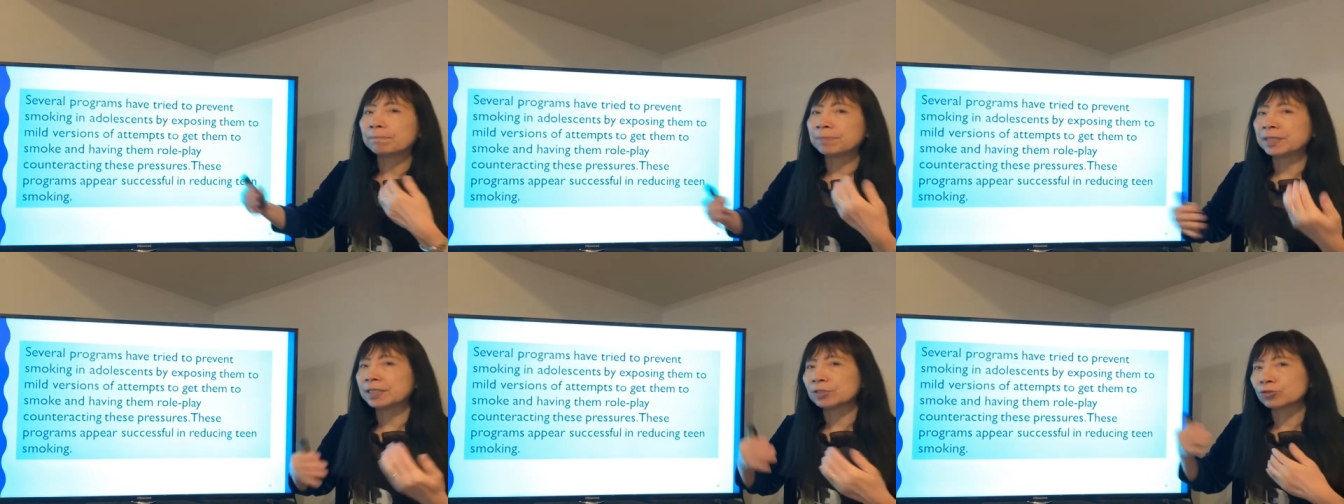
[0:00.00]

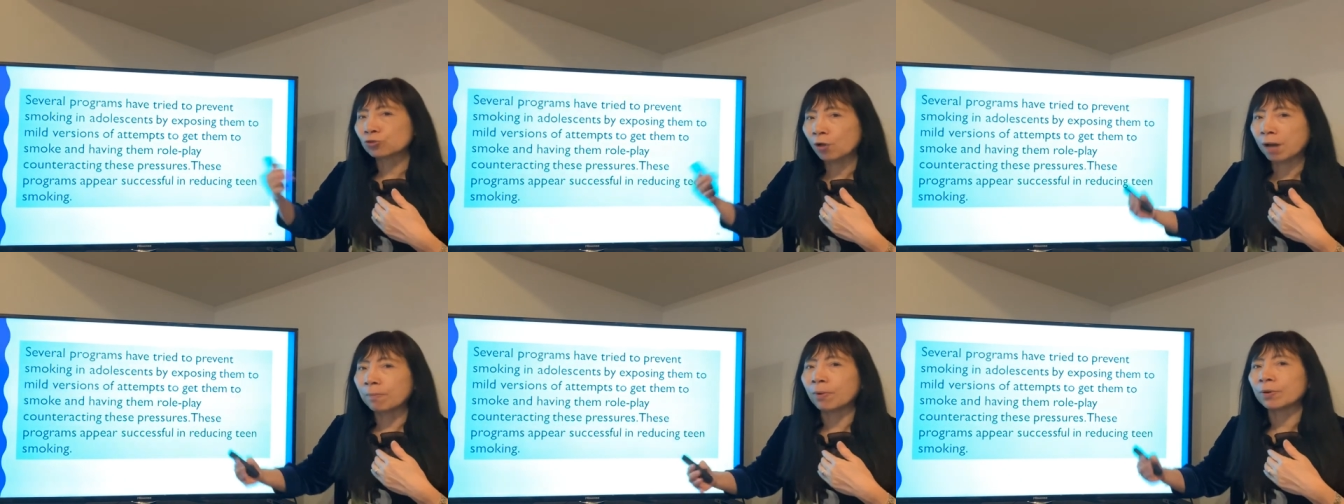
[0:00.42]
be the
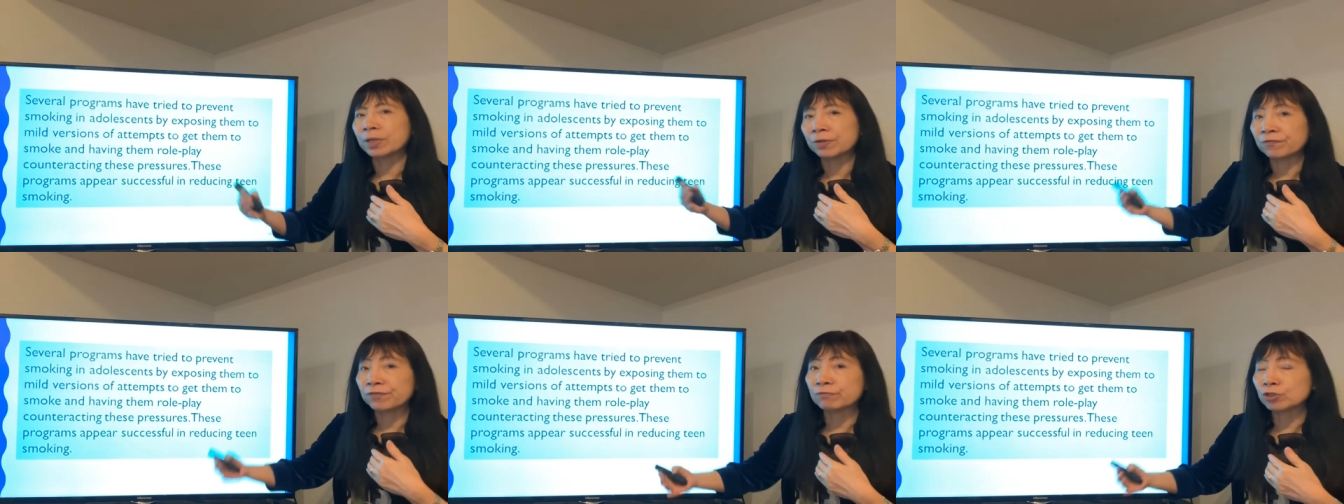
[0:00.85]
trouble
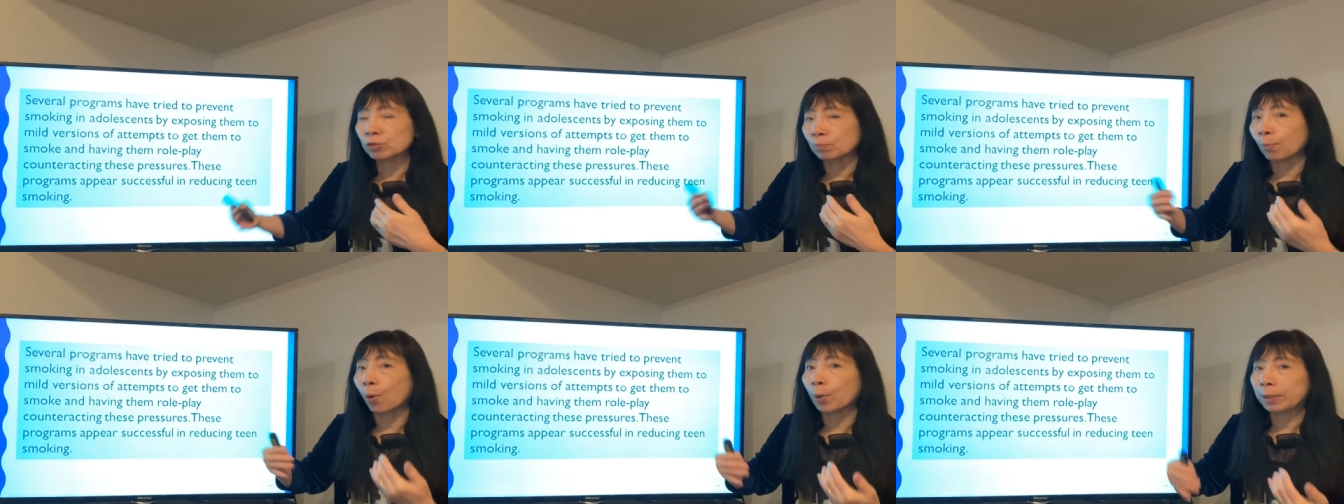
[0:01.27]
if you
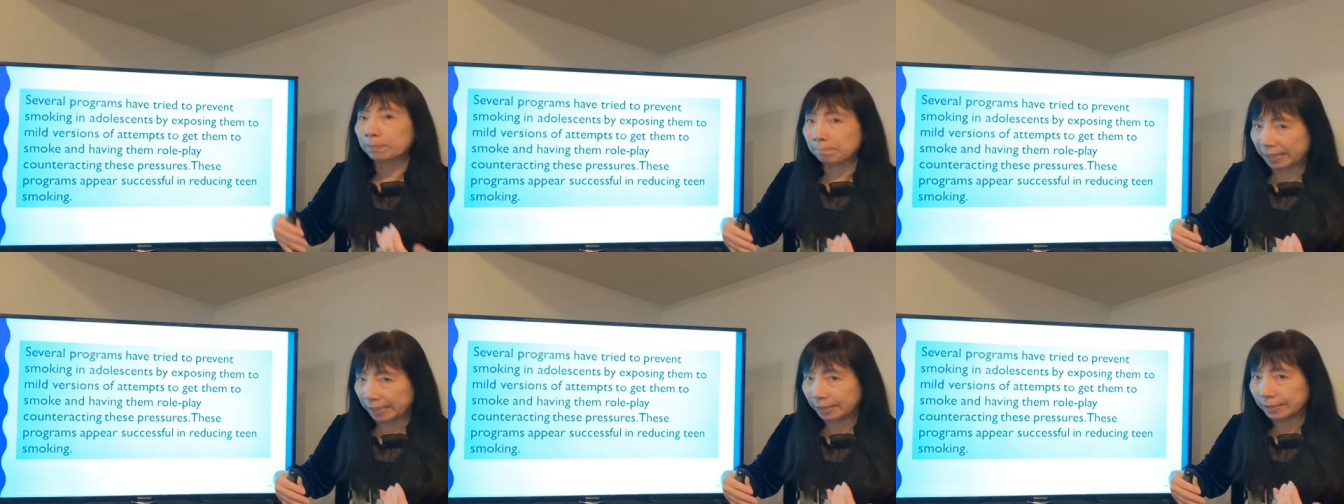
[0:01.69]
smoke
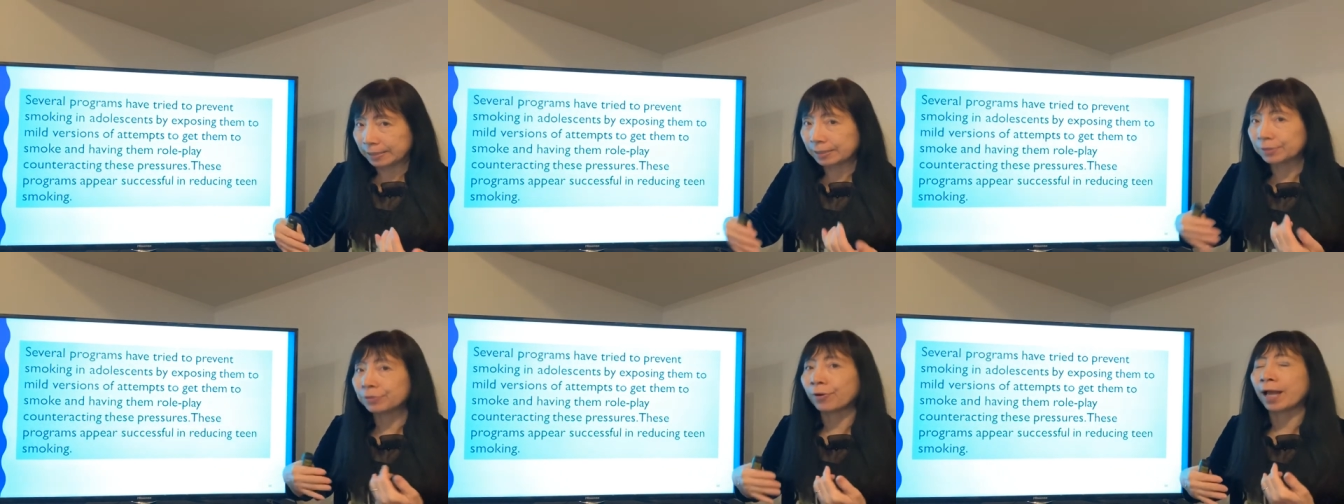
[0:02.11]
me,
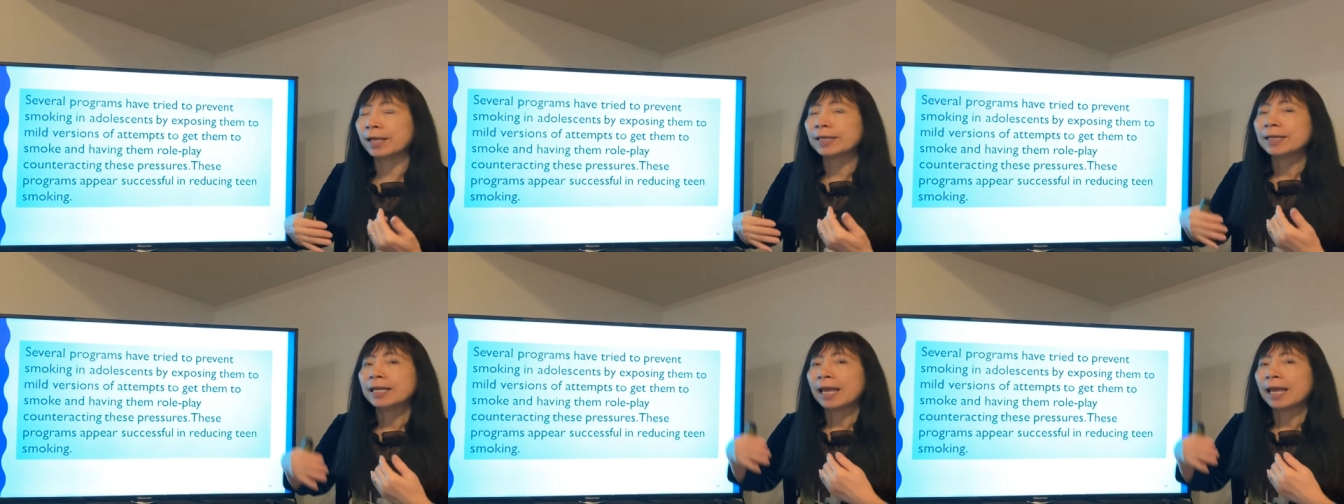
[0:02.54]
right?